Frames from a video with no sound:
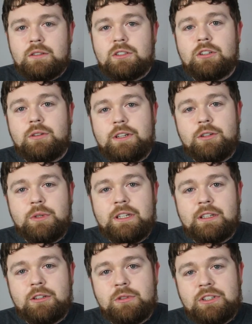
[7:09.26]
So I know we
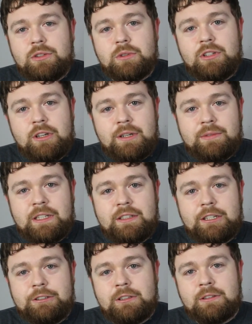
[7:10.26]
didn't go into a ton of
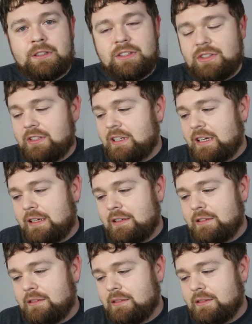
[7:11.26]
detail on this today.